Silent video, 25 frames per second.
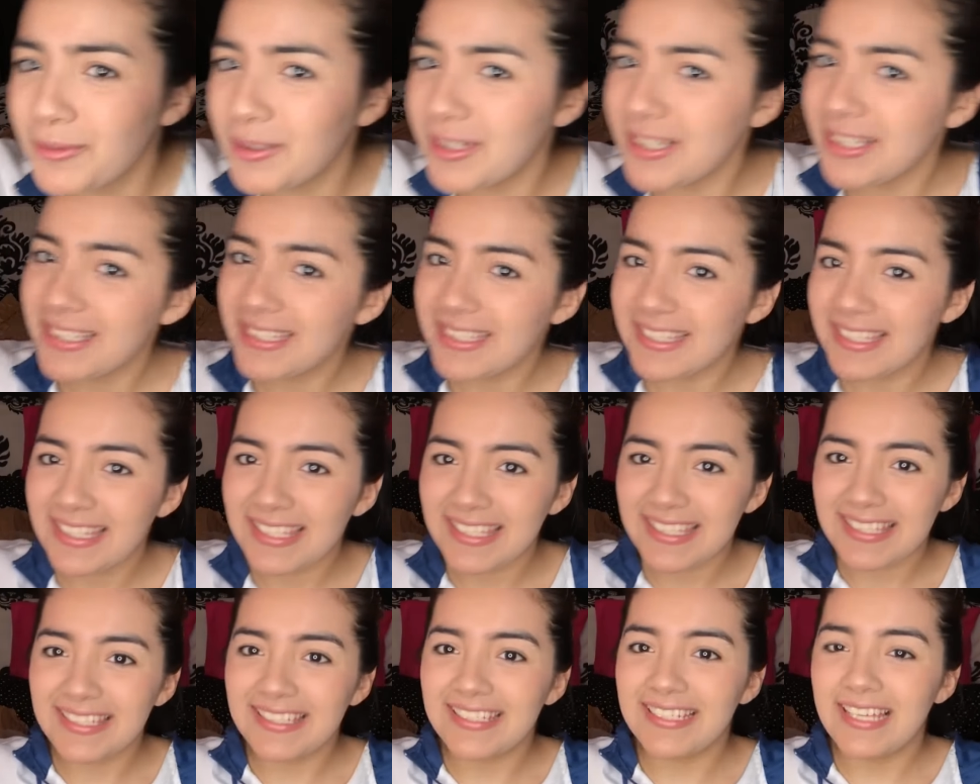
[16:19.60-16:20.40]

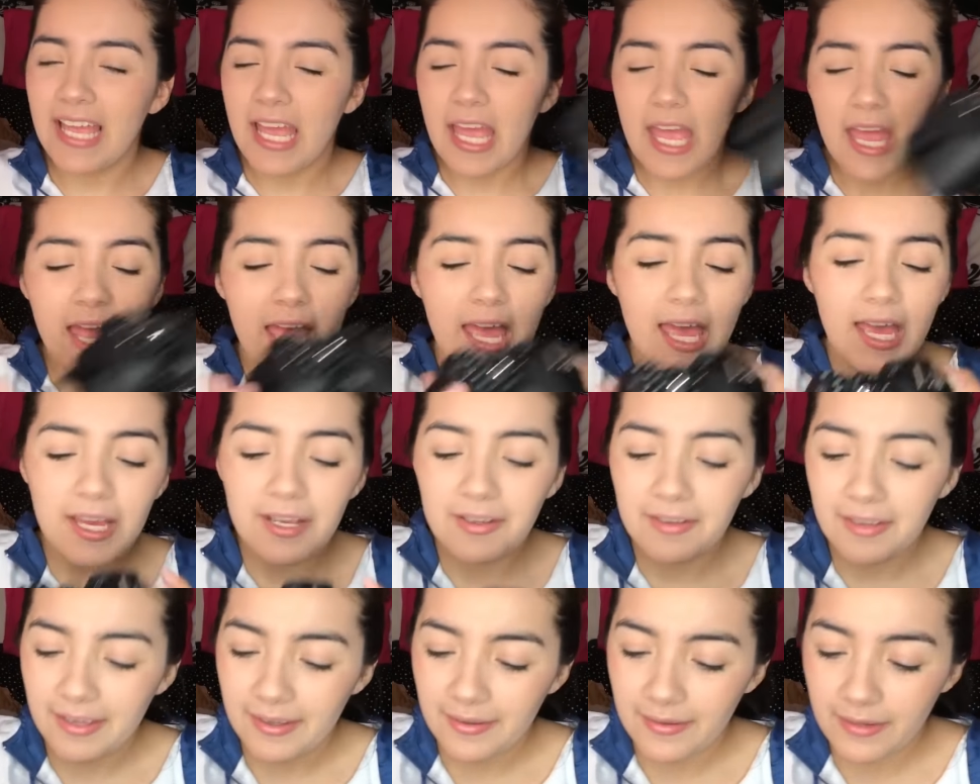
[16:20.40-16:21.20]
once.
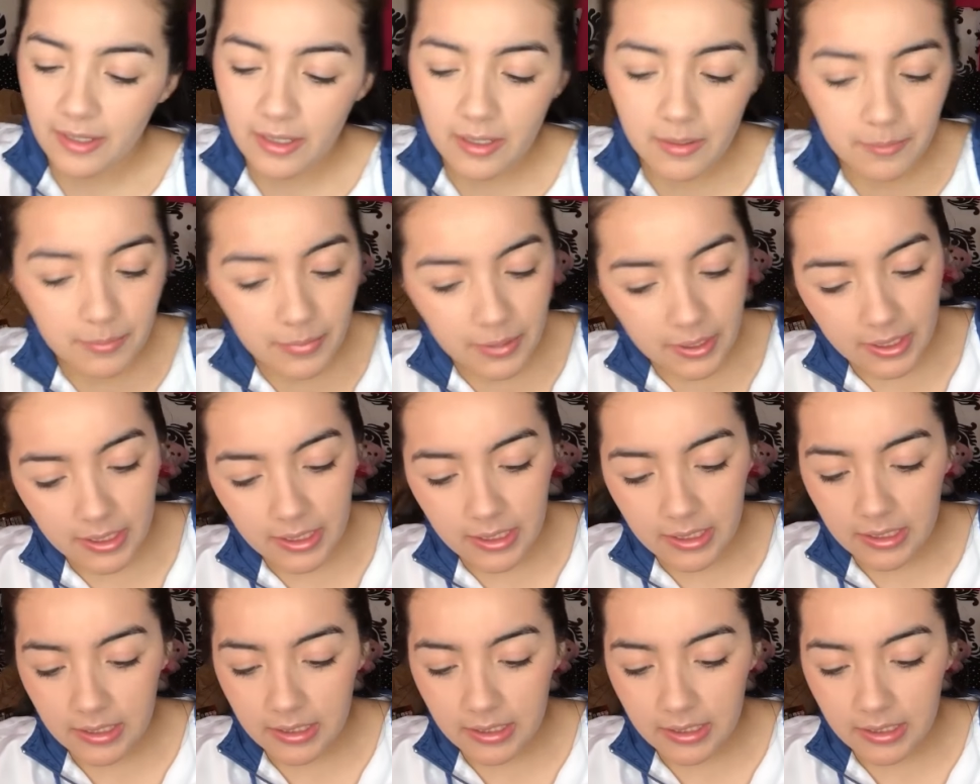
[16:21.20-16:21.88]
Okay, but